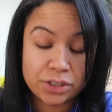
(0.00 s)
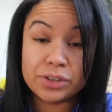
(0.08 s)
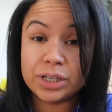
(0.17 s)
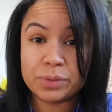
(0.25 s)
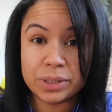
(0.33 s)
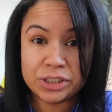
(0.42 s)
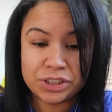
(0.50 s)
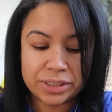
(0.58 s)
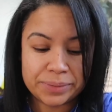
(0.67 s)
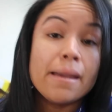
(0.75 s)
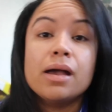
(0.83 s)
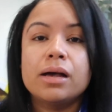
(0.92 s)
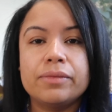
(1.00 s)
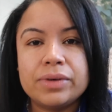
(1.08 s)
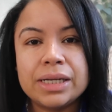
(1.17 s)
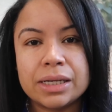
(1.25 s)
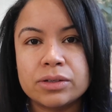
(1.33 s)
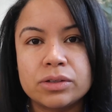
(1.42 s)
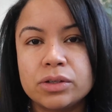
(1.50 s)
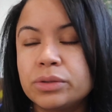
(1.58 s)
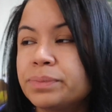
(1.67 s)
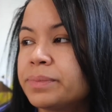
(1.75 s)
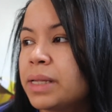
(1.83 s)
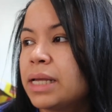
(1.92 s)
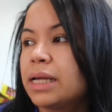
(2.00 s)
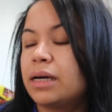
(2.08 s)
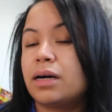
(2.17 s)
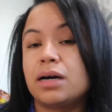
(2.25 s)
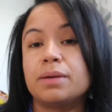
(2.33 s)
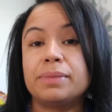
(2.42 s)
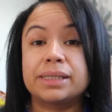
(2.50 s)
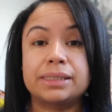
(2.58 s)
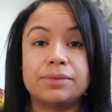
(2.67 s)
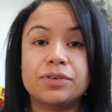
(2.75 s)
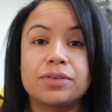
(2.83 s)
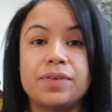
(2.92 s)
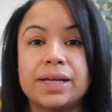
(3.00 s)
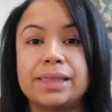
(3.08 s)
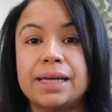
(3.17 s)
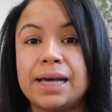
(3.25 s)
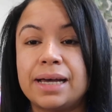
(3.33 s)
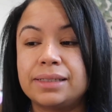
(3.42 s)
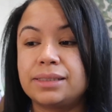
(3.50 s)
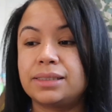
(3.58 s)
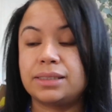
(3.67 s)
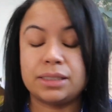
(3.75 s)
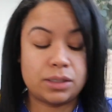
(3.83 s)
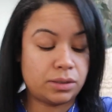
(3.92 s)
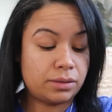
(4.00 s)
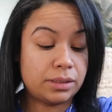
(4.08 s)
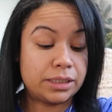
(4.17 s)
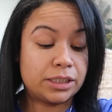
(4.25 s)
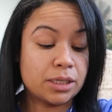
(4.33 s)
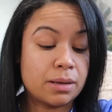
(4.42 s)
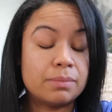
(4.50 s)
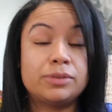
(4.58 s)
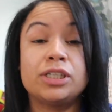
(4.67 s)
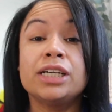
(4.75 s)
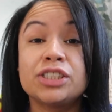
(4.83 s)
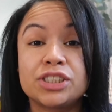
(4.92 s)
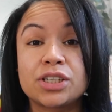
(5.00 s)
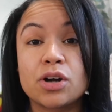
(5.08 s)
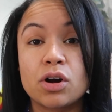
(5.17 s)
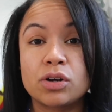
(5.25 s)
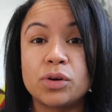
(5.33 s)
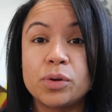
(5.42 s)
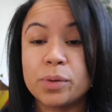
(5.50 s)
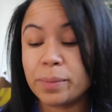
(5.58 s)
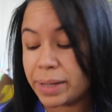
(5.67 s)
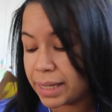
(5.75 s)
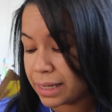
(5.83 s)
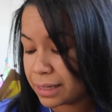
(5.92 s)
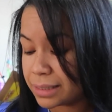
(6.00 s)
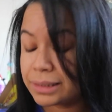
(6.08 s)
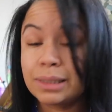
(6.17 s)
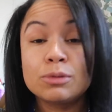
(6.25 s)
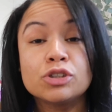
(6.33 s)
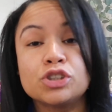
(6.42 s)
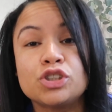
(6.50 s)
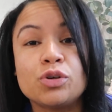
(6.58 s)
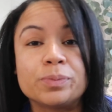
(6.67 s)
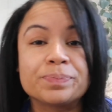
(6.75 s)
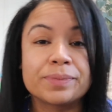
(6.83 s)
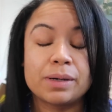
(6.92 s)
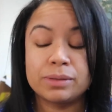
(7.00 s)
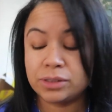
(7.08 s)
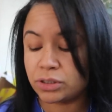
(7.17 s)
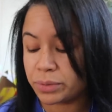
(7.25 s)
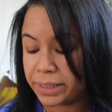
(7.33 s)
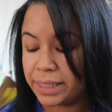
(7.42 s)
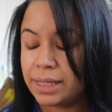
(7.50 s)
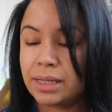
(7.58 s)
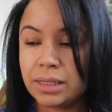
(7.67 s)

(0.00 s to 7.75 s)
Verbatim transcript: Great question. Really, I don't know. Um, except for the fact that there's some changes in our home and I wanted to show. I wanted to show it.